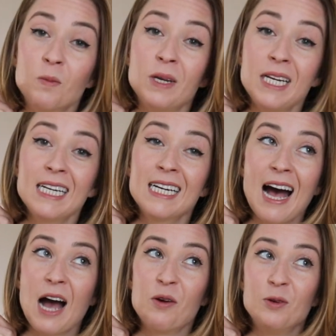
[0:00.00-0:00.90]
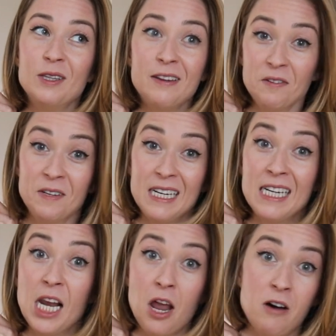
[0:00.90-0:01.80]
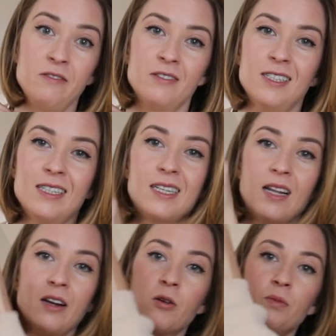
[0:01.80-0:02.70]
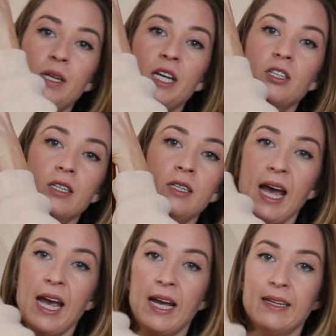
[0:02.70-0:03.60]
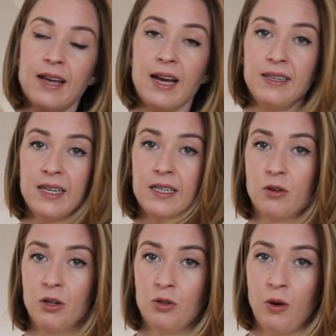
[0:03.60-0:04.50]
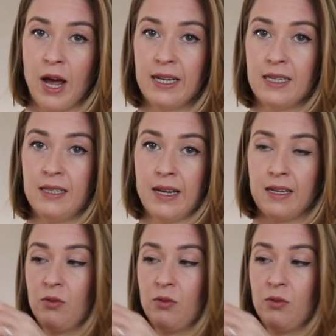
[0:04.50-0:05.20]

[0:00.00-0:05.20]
me, I would definitely love this color combination, and I think he's going to like it as